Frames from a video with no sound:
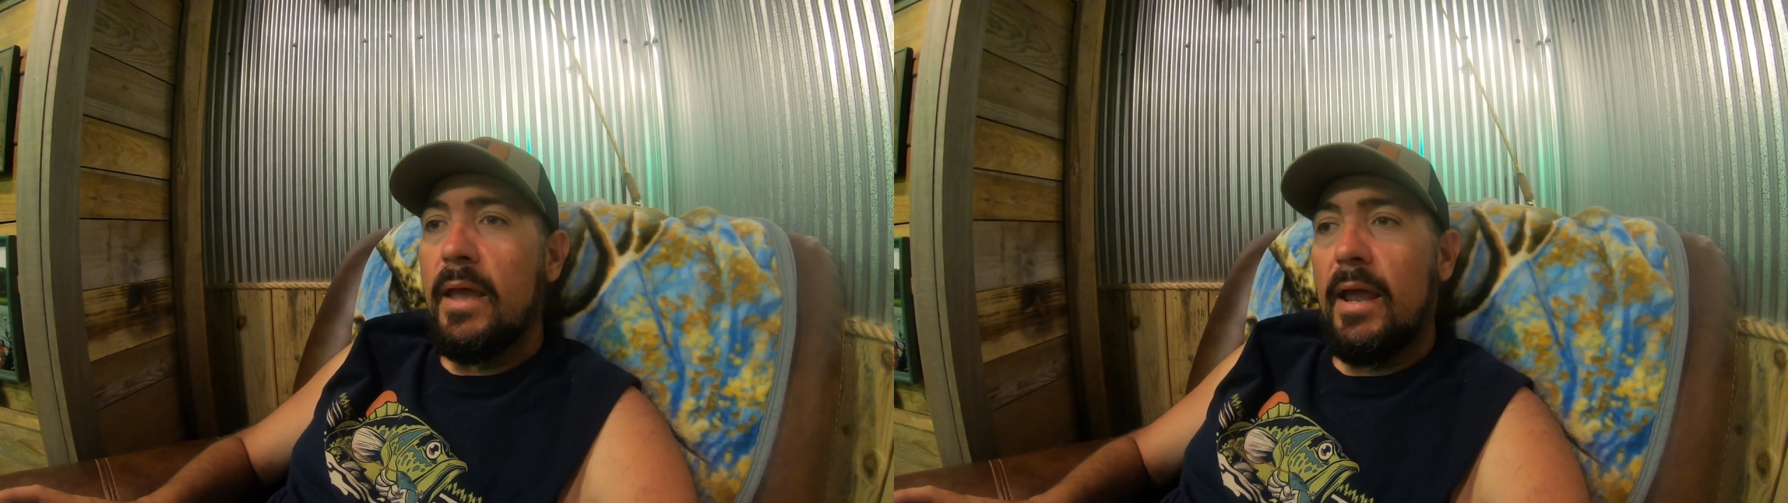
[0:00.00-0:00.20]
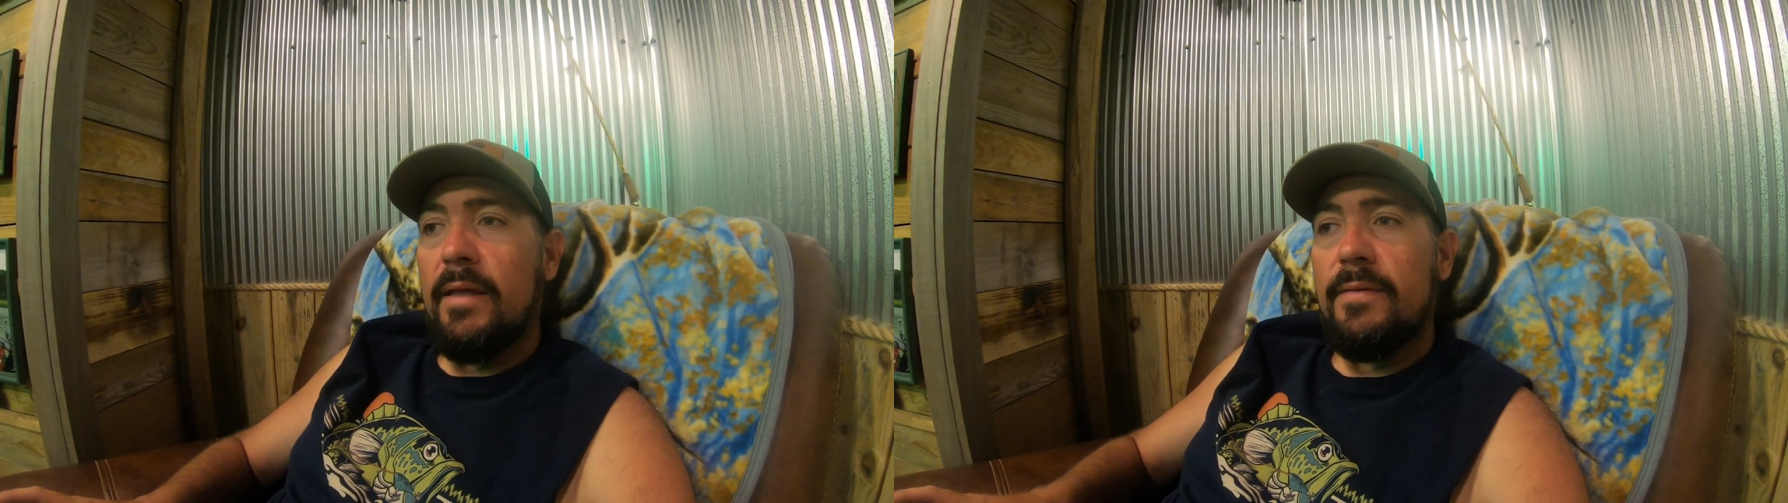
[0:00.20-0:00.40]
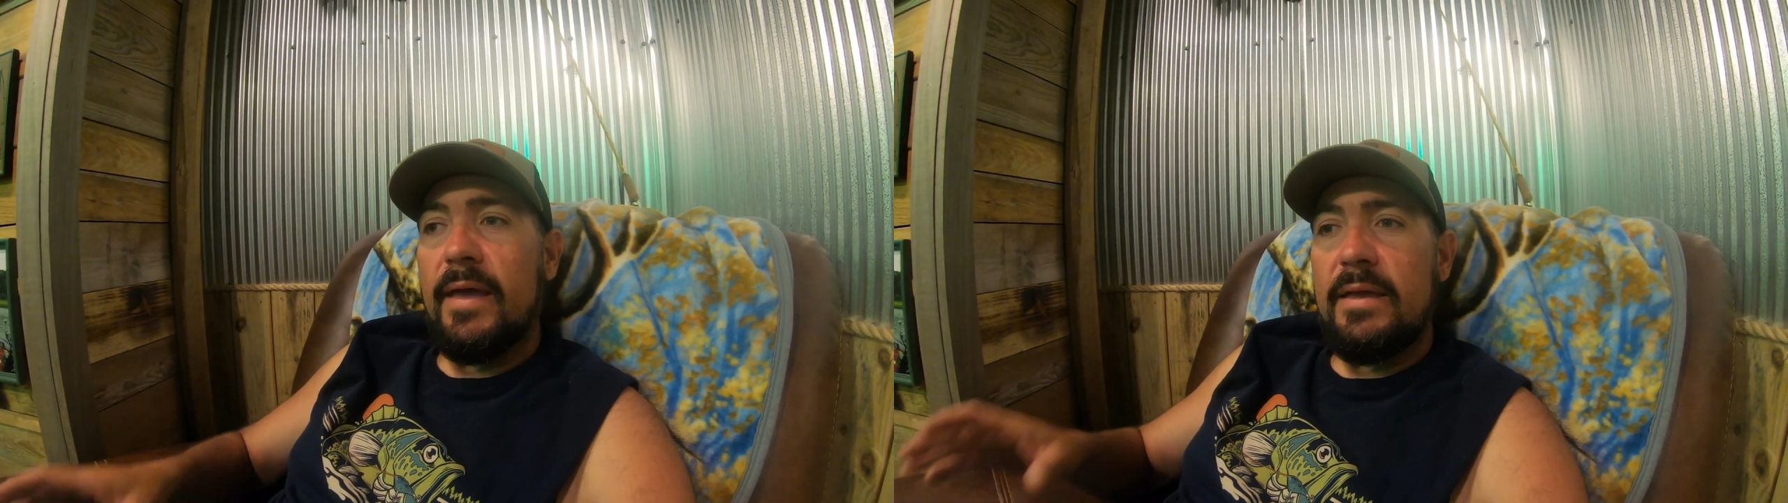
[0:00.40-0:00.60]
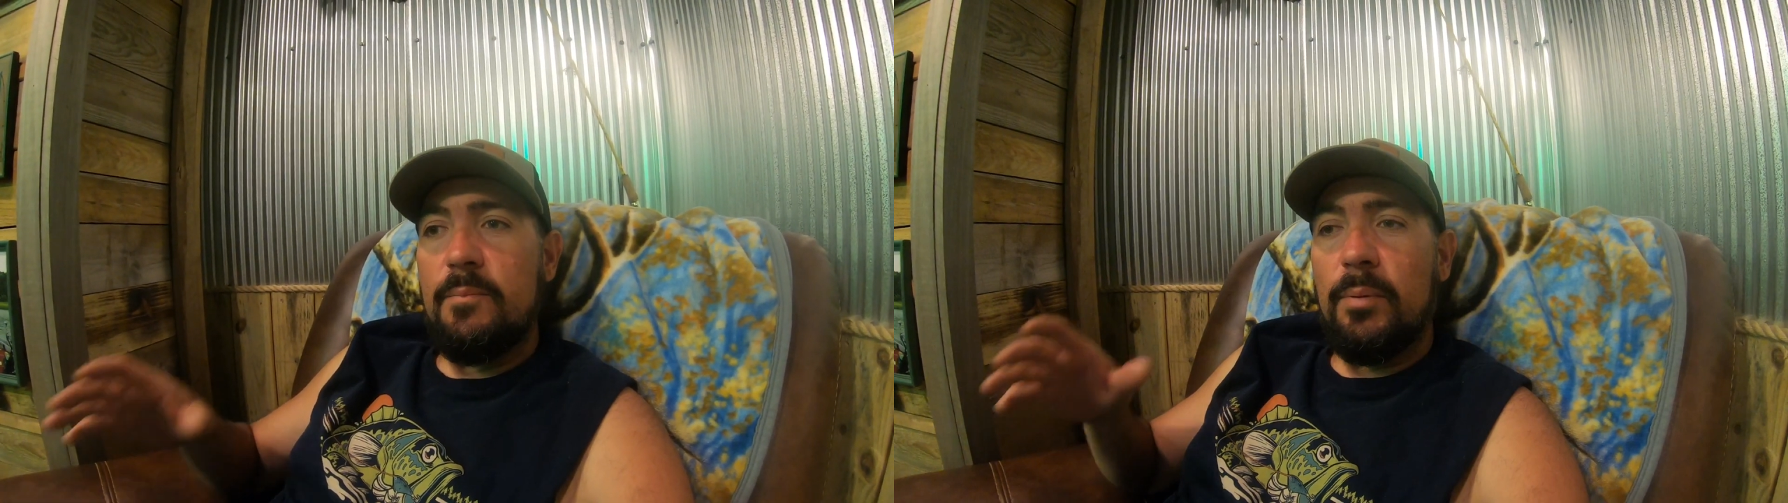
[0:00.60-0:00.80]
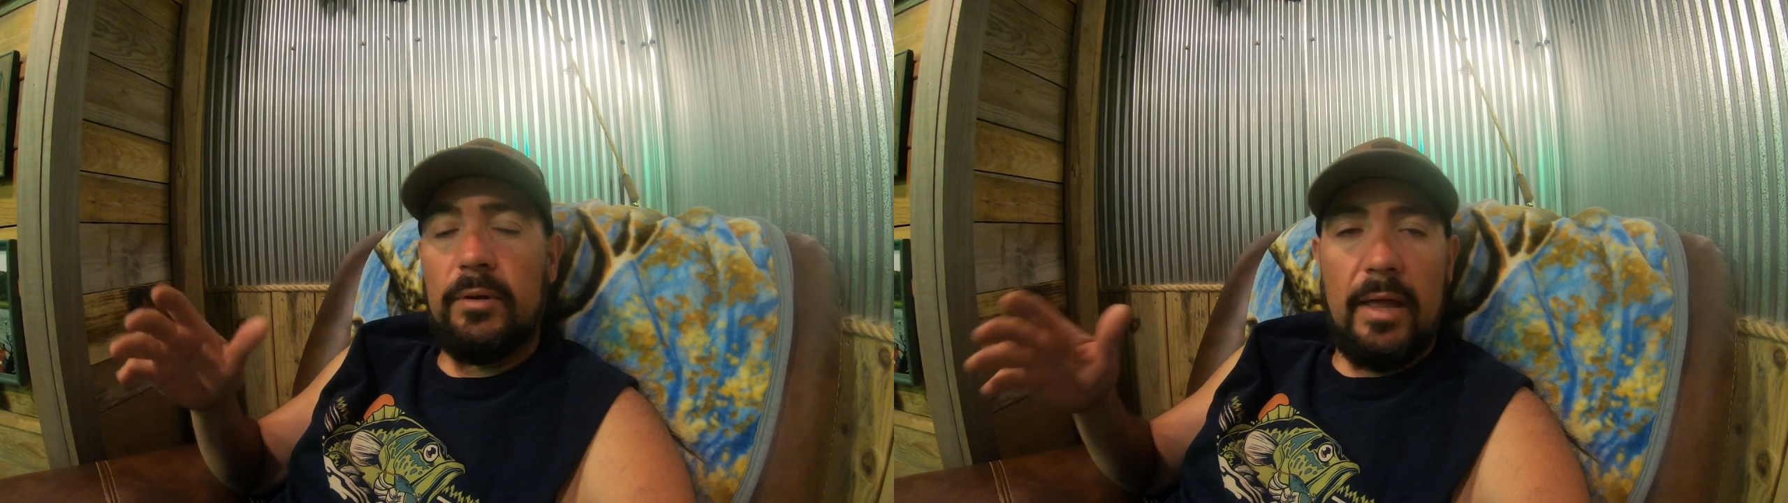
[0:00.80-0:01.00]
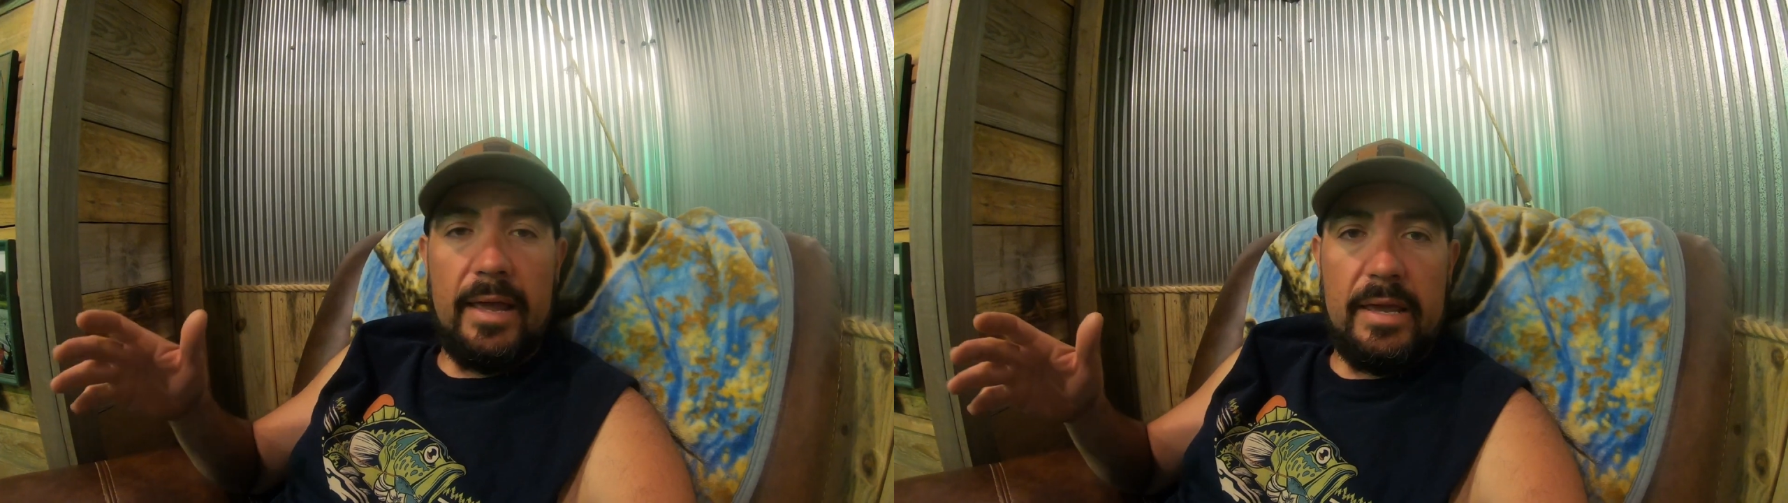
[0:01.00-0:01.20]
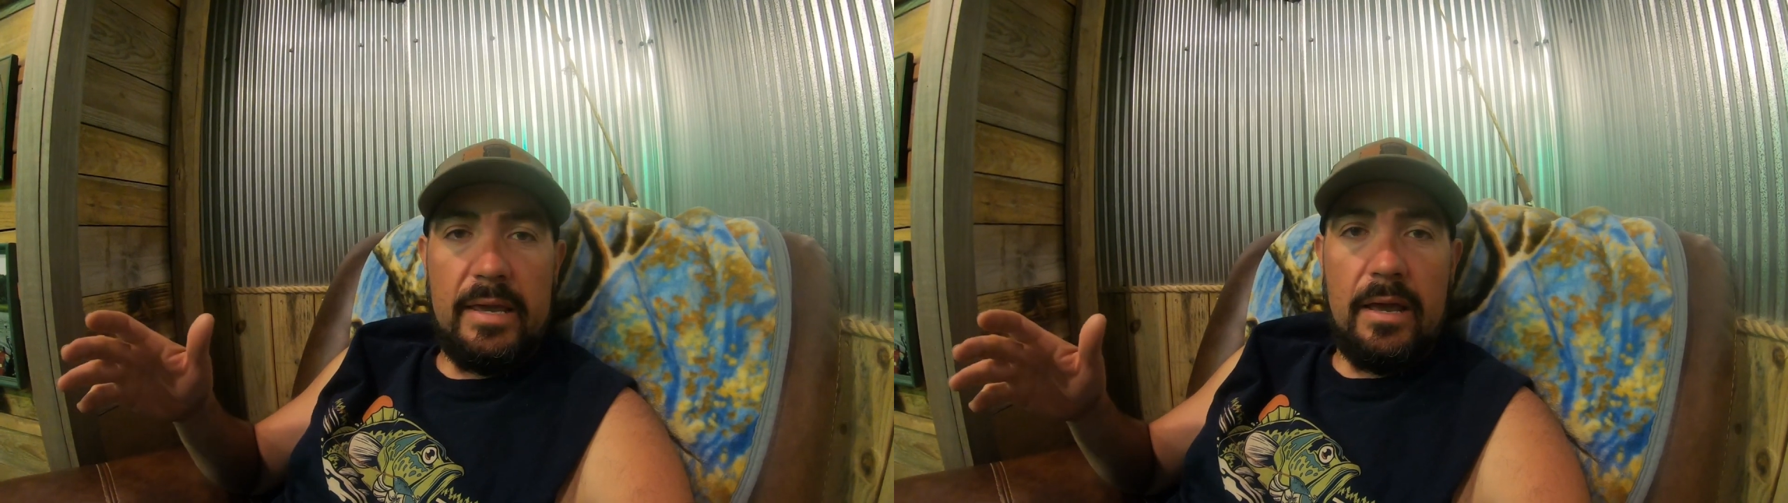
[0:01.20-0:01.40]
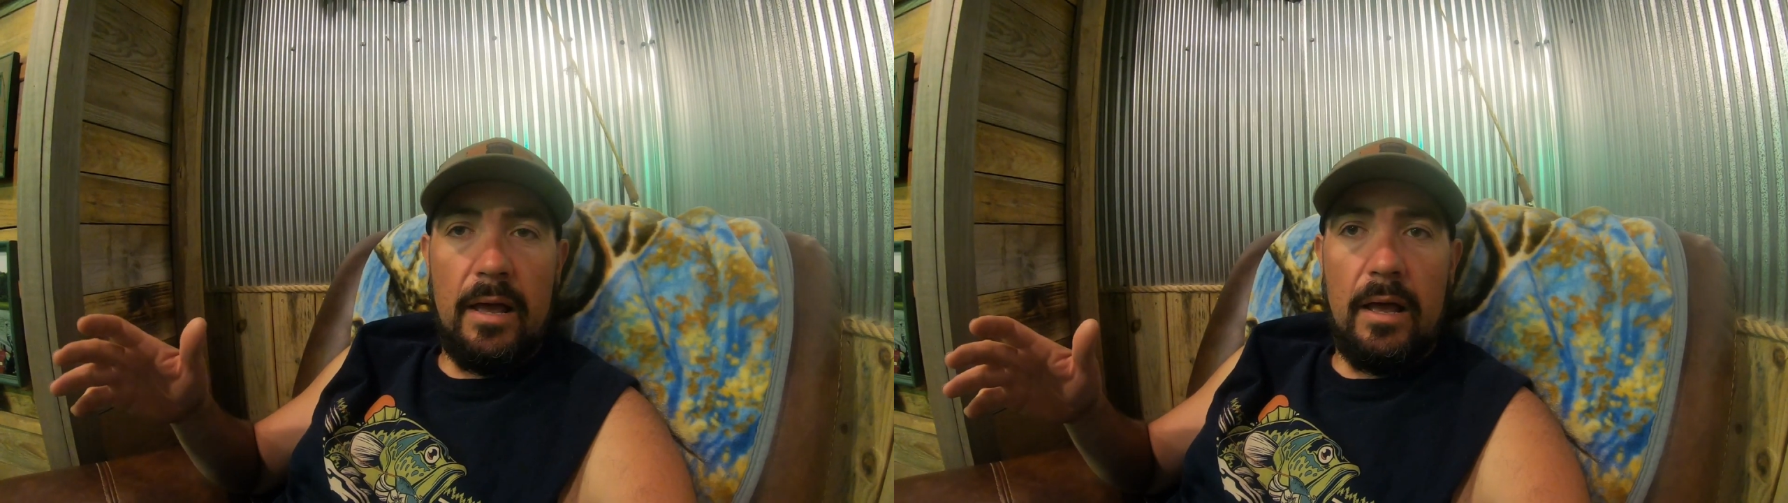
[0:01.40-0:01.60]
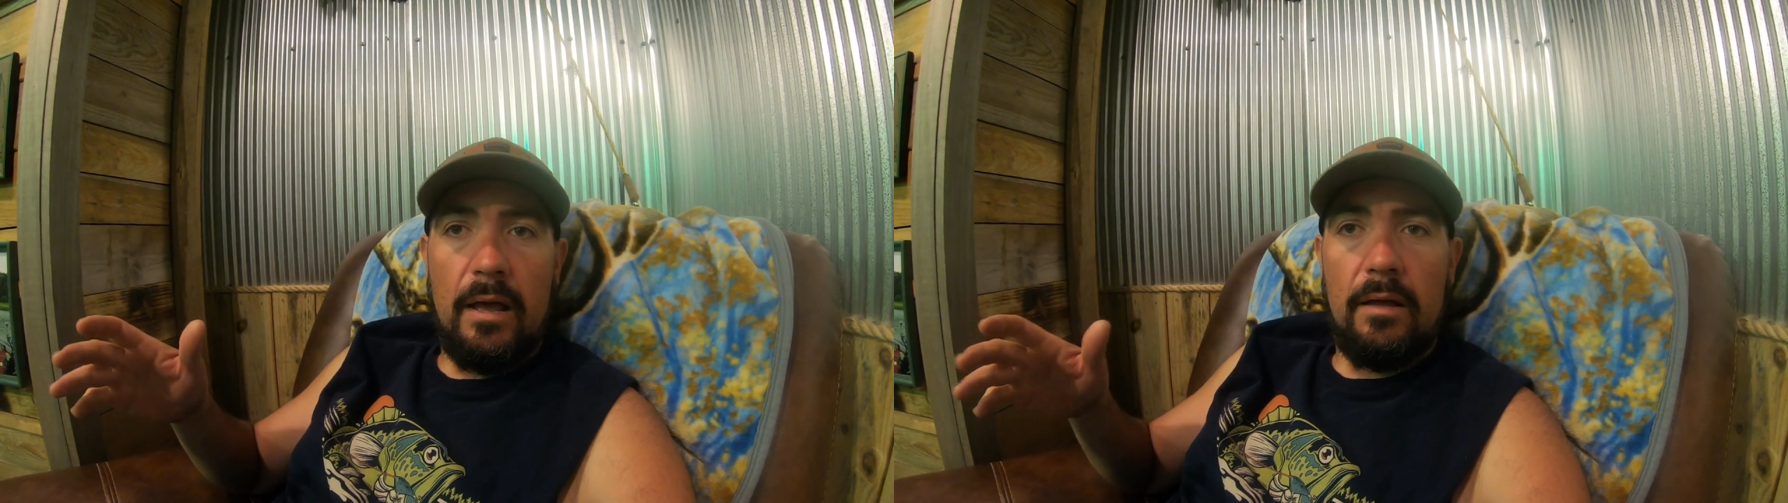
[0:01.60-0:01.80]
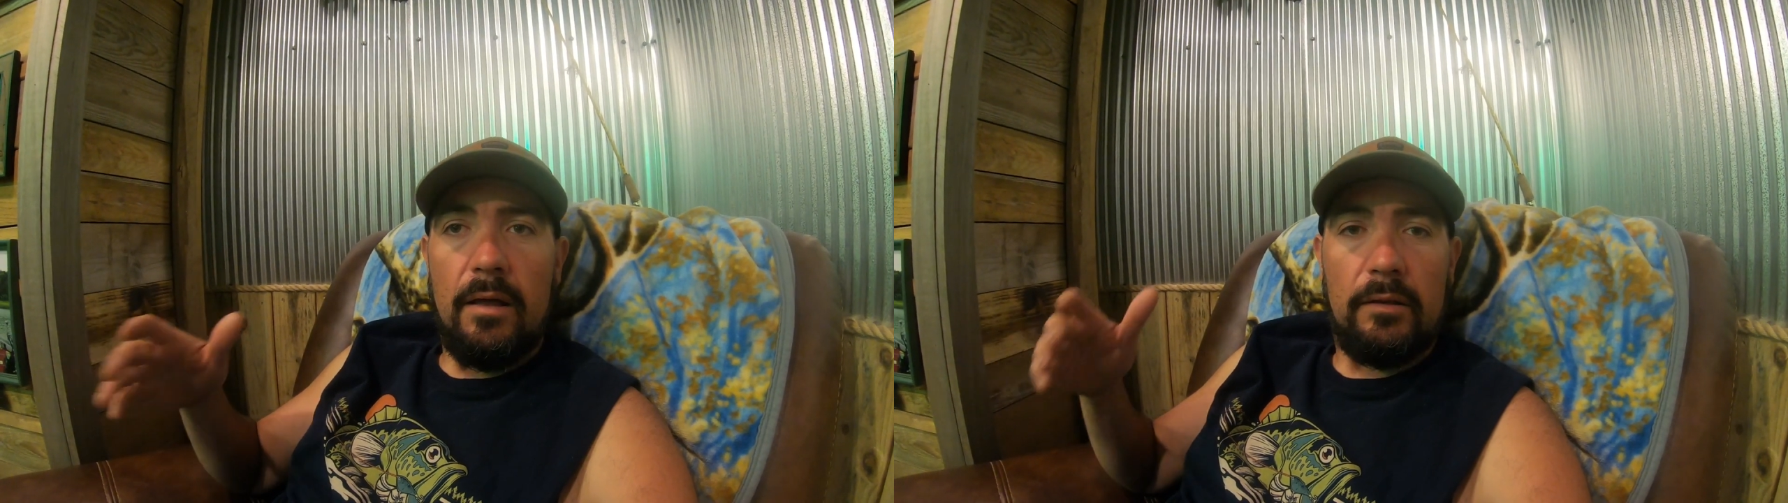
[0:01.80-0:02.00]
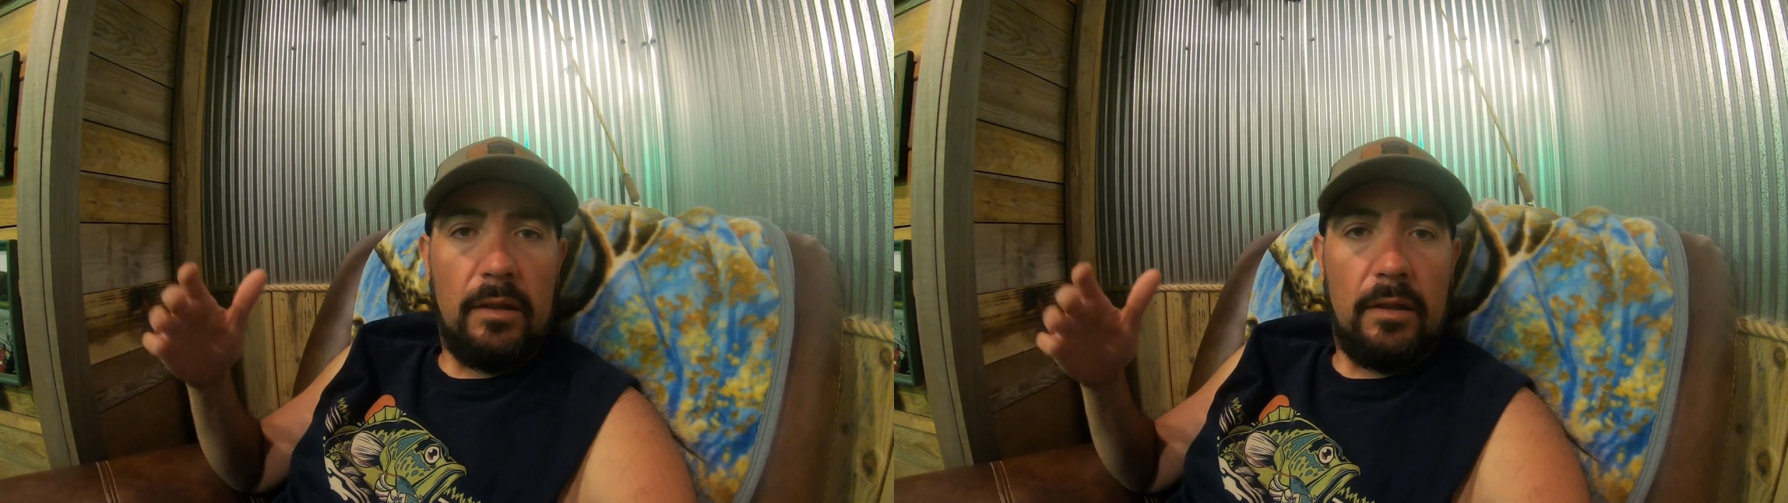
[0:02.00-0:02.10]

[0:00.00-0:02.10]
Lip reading: And they play a